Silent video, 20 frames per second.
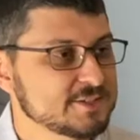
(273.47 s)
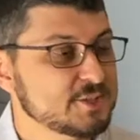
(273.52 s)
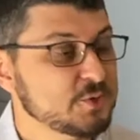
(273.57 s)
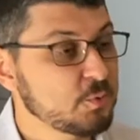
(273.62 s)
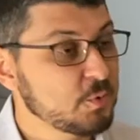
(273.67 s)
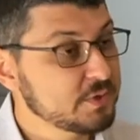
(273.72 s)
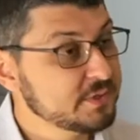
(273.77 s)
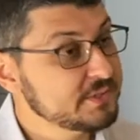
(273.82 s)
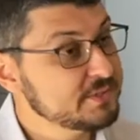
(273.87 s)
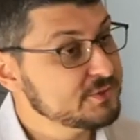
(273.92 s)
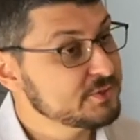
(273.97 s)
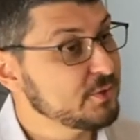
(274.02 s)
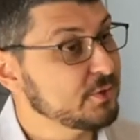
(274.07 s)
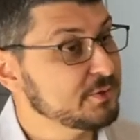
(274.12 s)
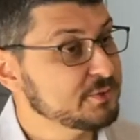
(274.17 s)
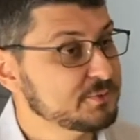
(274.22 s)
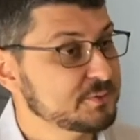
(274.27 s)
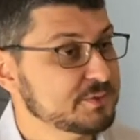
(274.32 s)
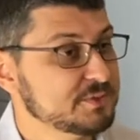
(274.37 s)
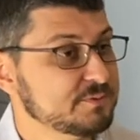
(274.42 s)
one of these
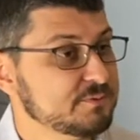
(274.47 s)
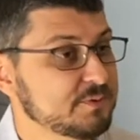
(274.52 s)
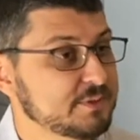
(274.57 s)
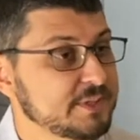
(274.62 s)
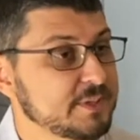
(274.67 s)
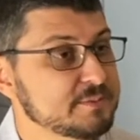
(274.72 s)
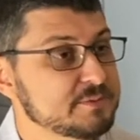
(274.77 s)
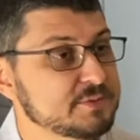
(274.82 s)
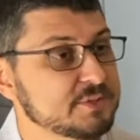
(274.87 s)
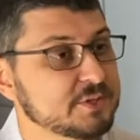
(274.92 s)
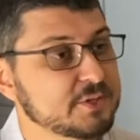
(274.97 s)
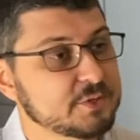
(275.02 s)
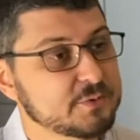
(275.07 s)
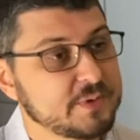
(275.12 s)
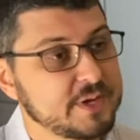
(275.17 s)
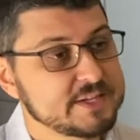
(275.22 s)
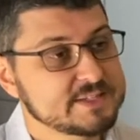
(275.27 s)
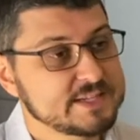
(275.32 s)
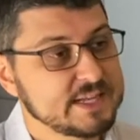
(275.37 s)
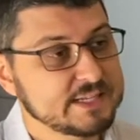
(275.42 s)
goals was for them to
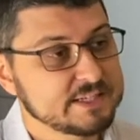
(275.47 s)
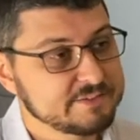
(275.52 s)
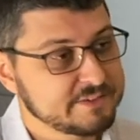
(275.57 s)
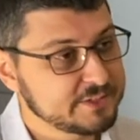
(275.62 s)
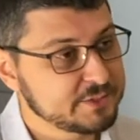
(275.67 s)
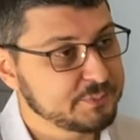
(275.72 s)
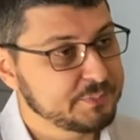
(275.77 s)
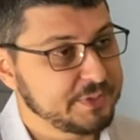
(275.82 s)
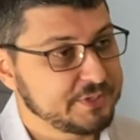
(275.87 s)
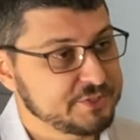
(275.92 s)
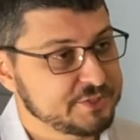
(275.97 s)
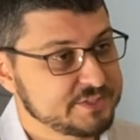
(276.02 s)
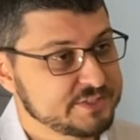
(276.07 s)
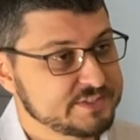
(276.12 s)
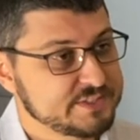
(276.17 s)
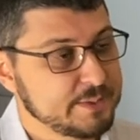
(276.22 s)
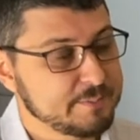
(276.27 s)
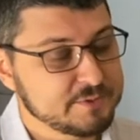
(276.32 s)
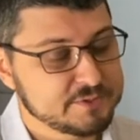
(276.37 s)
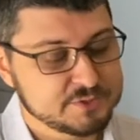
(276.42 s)
create elevator pitches,
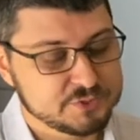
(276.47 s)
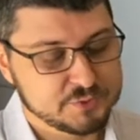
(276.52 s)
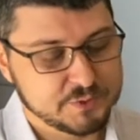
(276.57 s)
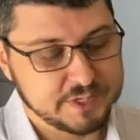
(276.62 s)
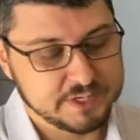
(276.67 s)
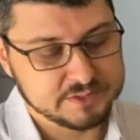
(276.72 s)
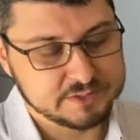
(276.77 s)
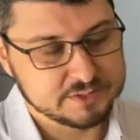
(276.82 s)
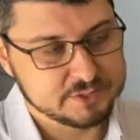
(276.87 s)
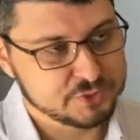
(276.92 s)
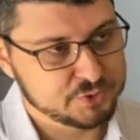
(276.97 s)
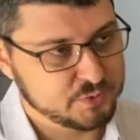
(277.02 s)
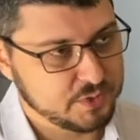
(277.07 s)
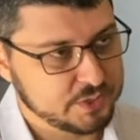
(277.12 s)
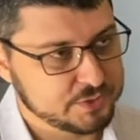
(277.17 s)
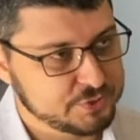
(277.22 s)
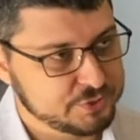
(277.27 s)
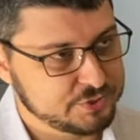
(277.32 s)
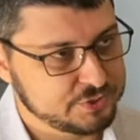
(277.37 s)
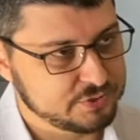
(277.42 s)
demonstrating the
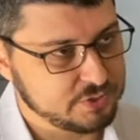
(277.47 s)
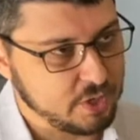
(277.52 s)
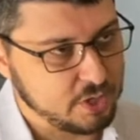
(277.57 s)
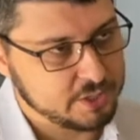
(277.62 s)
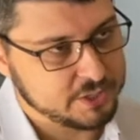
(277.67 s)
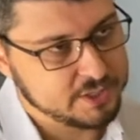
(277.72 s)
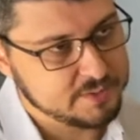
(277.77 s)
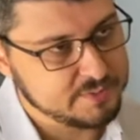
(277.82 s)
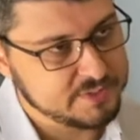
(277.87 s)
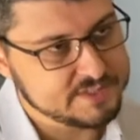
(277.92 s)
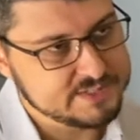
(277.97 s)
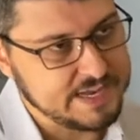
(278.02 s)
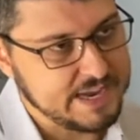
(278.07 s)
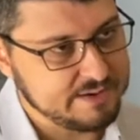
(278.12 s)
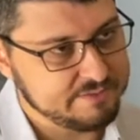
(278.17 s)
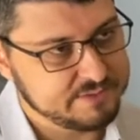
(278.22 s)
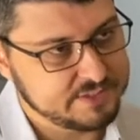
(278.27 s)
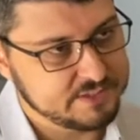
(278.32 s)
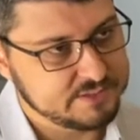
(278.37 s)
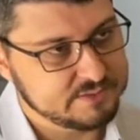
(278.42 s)
structure, argument,
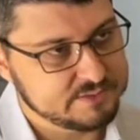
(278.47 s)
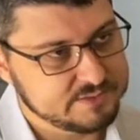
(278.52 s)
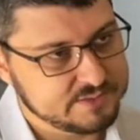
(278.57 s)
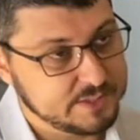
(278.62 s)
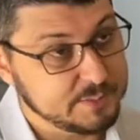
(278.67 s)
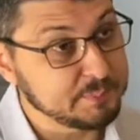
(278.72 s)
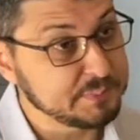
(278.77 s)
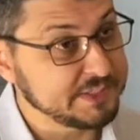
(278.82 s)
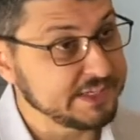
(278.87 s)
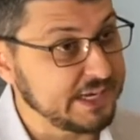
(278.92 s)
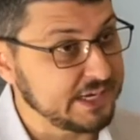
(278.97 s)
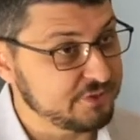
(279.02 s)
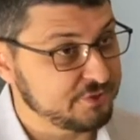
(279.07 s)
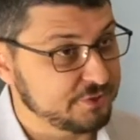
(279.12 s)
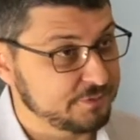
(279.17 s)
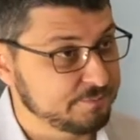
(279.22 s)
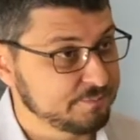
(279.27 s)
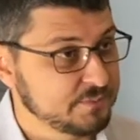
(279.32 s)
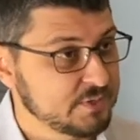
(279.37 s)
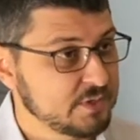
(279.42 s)
evidence,
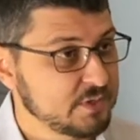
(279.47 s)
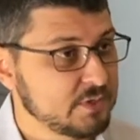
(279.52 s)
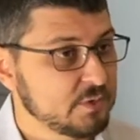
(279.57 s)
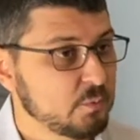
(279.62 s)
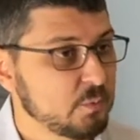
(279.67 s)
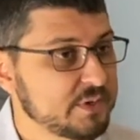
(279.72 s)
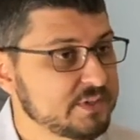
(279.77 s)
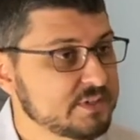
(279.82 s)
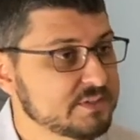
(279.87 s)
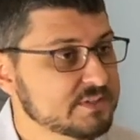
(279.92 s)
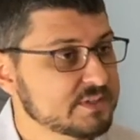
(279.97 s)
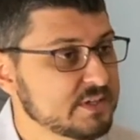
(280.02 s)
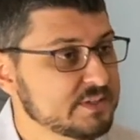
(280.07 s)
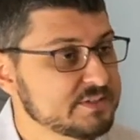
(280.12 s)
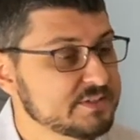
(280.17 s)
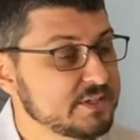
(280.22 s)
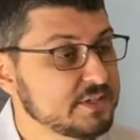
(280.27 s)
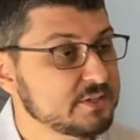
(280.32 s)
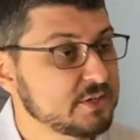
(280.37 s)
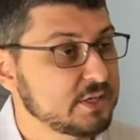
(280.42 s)
implication when
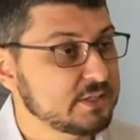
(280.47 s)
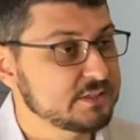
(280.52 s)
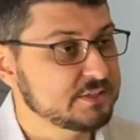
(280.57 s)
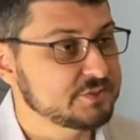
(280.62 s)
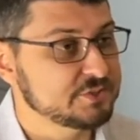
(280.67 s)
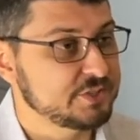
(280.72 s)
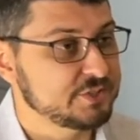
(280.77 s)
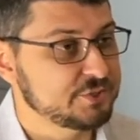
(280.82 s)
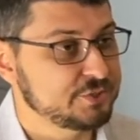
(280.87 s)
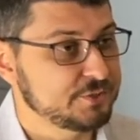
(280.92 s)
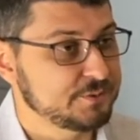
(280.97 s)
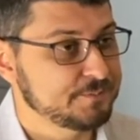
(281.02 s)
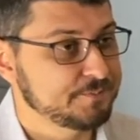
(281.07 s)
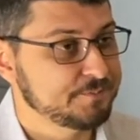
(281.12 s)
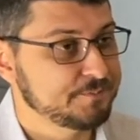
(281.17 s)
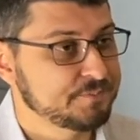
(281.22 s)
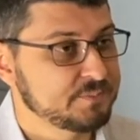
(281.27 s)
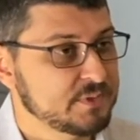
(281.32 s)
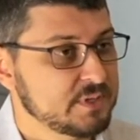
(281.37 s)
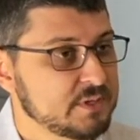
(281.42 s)
discussing a knowledge issue.
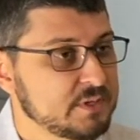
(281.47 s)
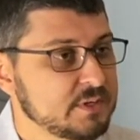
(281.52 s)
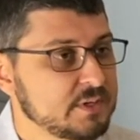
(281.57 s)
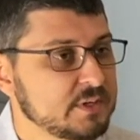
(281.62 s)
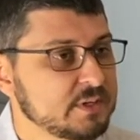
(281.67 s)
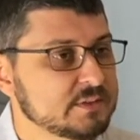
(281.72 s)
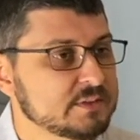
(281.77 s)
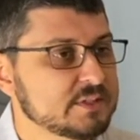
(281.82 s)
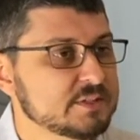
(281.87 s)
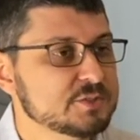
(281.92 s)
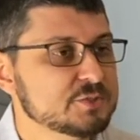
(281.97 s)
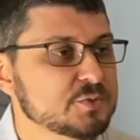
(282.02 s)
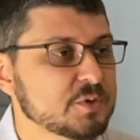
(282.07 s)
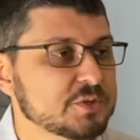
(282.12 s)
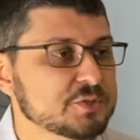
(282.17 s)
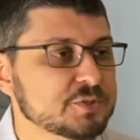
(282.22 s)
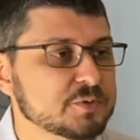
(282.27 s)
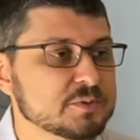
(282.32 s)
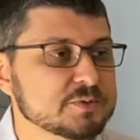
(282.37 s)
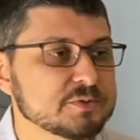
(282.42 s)
This
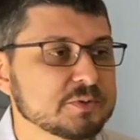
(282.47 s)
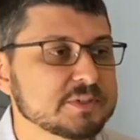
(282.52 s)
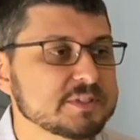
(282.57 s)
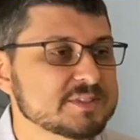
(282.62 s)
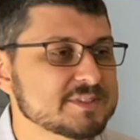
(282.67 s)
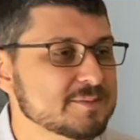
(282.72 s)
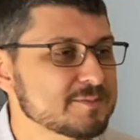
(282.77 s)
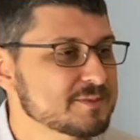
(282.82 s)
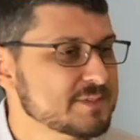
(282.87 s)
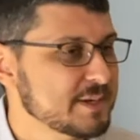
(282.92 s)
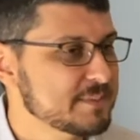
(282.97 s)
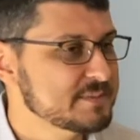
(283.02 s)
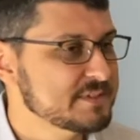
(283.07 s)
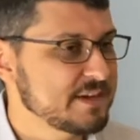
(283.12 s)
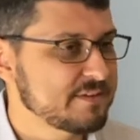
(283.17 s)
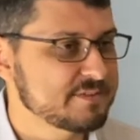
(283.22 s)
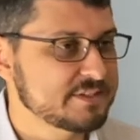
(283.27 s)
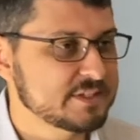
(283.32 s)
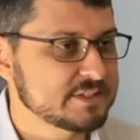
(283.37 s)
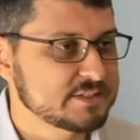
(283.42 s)
structure was only sometimes
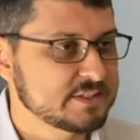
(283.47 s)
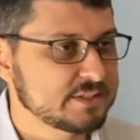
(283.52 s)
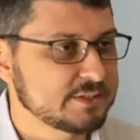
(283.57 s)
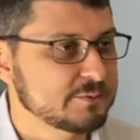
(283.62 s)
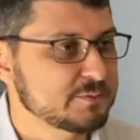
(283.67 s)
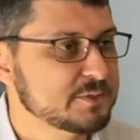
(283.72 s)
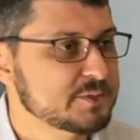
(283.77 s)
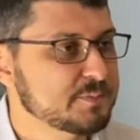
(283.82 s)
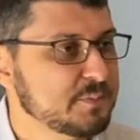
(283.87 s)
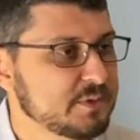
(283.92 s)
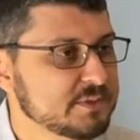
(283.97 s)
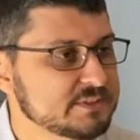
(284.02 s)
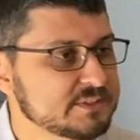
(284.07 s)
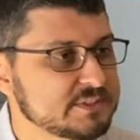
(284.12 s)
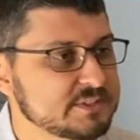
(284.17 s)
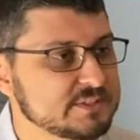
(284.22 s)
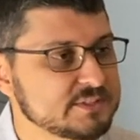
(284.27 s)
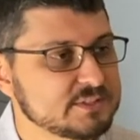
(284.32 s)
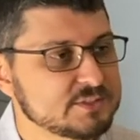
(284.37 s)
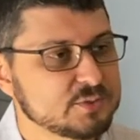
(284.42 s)
evident in their
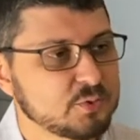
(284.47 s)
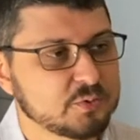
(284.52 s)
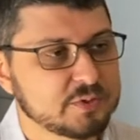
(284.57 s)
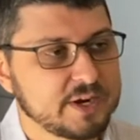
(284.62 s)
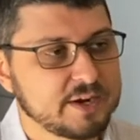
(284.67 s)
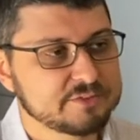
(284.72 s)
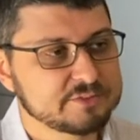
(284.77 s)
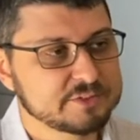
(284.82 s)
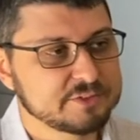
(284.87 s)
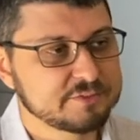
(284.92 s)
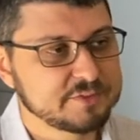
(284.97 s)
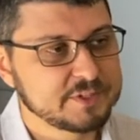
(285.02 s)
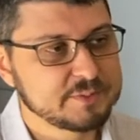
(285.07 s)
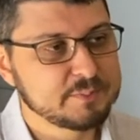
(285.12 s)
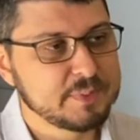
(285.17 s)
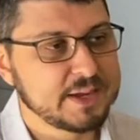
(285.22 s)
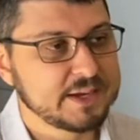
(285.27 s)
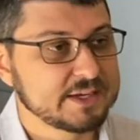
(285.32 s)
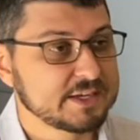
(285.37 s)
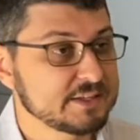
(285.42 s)
responses or after
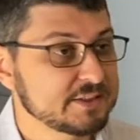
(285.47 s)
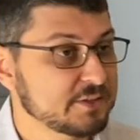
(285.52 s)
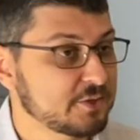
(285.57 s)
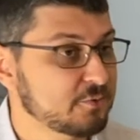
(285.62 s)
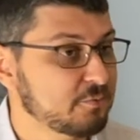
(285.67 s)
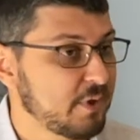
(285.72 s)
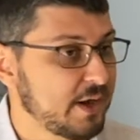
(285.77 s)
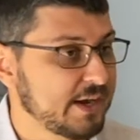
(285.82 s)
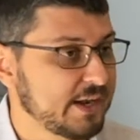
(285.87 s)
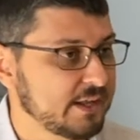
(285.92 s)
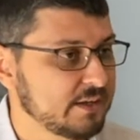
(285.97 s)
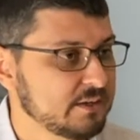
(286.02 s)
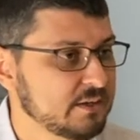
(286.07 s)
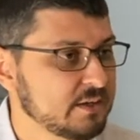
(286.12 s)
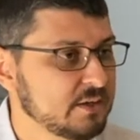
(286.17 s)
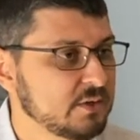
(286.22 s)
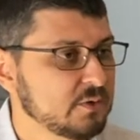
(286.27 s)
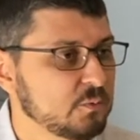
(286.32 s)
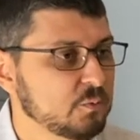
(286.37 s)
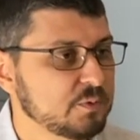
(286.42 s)
feedback in their writing,
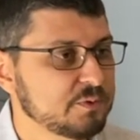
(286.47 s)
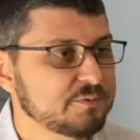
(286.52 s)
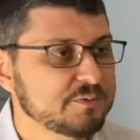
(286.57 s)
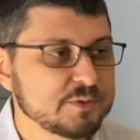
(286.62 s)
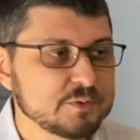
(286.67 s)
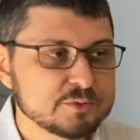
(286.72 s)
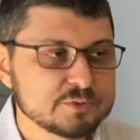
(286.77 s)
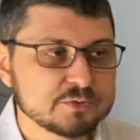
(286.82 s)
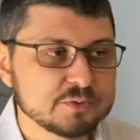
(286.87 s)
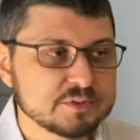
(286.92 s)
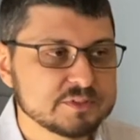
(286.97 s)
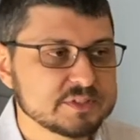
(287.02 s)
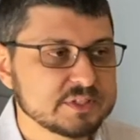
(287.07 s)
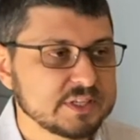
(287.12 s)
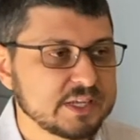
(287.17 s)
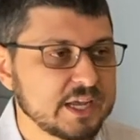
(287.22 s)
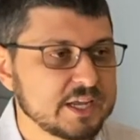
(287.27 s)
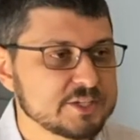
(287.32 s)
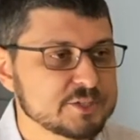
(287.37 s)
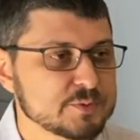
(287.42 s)
with few students
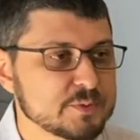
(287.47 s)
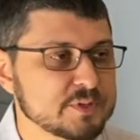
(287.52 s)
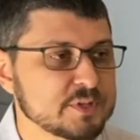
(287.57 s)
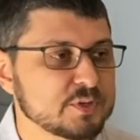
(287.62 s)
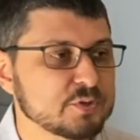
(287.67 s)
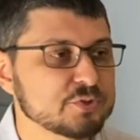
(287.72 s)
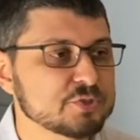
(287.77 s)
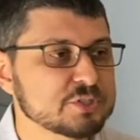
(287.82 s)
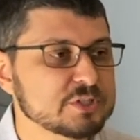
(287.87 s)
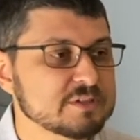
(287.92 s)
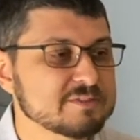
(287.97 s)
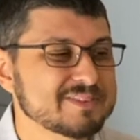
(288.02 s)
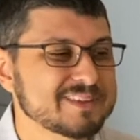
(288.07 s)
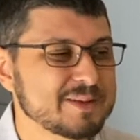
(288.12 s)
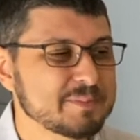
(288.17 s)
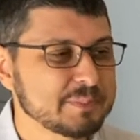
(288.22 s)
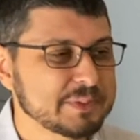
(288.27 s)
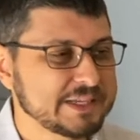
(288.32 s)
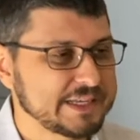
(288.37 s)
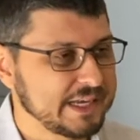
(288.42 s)
engaging with the notion of an
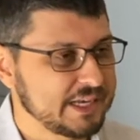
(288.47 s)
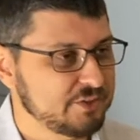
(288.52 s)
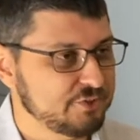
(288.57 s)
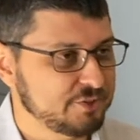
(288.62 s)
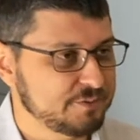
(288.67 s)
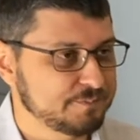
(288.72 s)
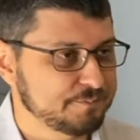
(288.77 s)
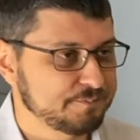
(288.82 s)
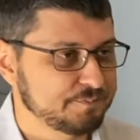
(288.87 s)
implication.